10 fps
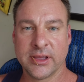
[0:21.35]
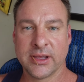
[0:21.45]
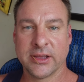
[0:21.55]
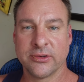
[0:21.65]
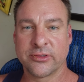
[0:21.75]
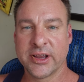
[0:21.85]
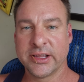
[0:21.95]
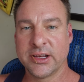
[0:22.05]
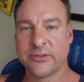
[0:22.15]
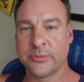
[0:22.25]
and trying to
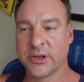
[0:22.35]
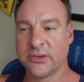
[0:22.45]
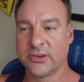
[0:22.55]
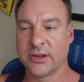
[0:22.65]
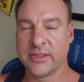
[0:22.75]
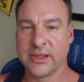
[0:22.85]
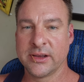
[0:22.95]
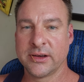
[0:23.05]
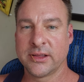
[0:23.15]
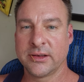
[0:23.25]
get information on the
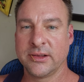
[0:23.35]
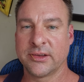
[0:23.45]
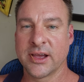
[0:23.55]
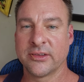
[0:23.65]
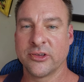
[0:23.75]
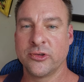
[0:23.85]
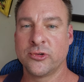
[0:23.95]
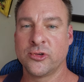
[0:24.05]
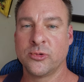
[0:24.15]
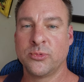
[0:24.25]
internet and these guys on
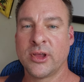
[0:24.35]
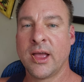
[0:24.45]
YouTube